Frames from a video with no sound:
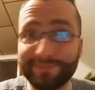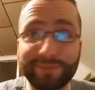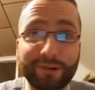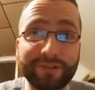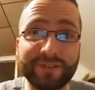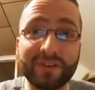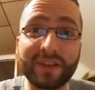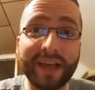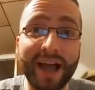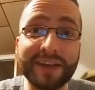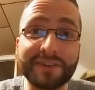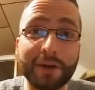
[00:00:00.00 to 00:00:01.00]
Personally,
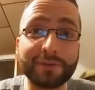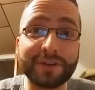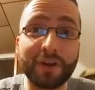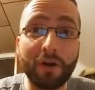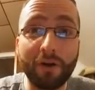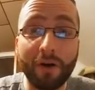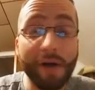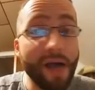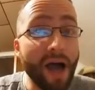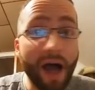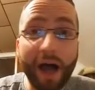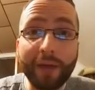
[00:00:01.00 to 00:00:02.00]
I don't at all.
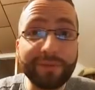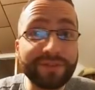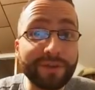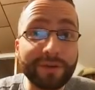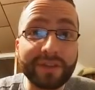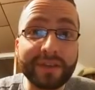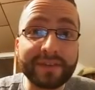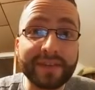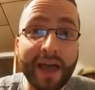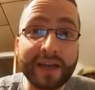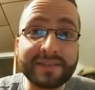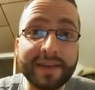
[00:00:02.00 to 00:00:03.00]
I was doing the
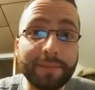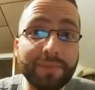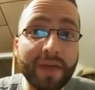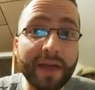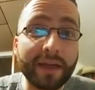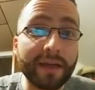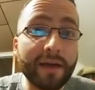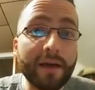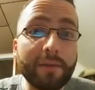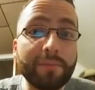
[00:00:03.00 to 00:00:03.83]
exact same thing,